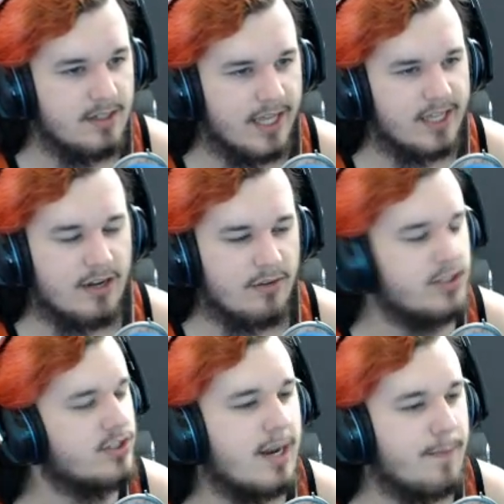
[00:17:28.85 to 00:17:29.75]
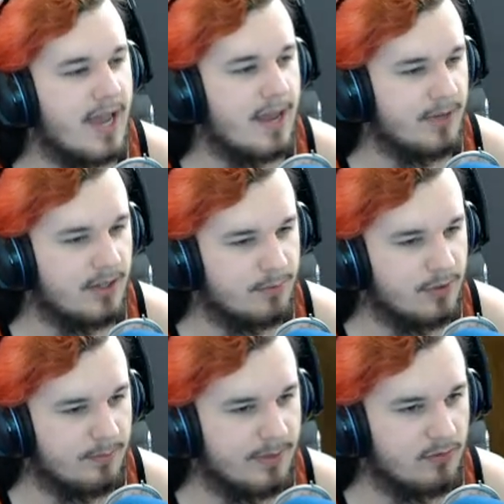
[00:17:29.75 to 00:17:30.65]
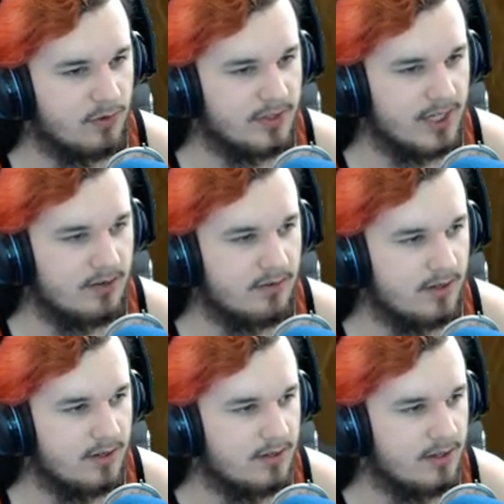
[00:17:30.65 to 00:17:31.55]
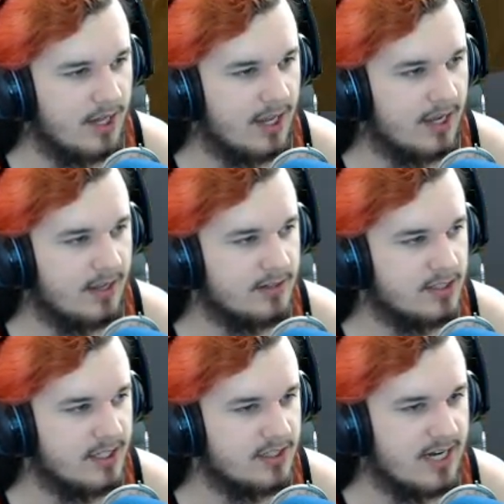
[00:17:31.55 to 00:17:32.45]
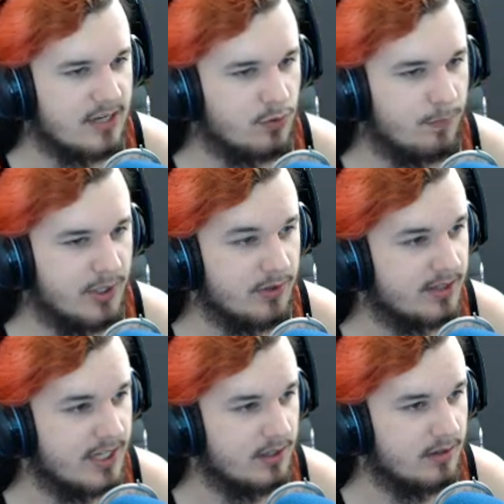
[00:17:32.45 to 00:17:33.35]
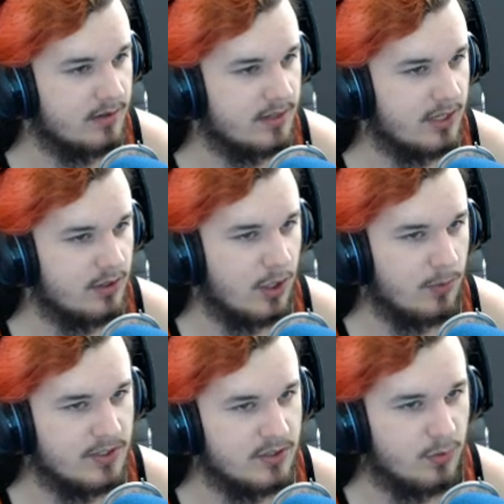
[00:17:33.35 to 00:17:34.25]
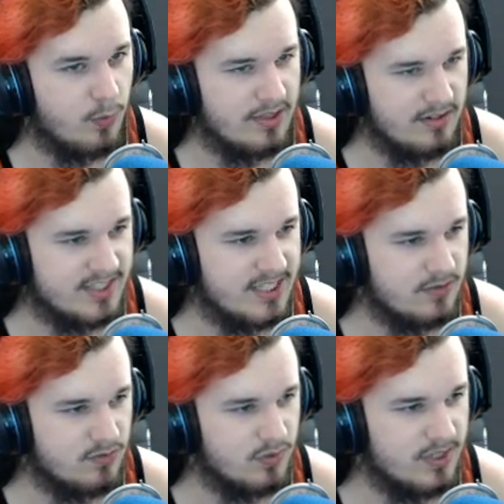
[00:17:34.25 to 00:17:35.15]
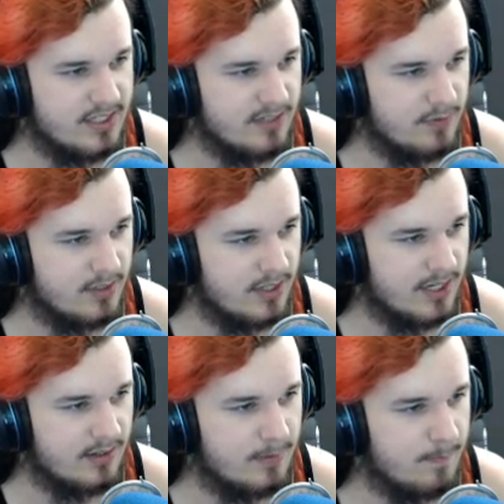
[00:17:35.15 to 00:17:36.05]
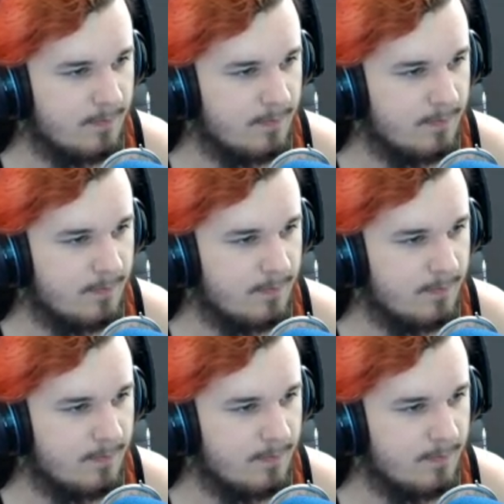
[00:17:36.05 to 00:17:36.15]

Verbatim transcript: Like, there's not a bed, but you can put your bedroll down. And it's a natural building that, that you go into. The weather sounds really different. Like,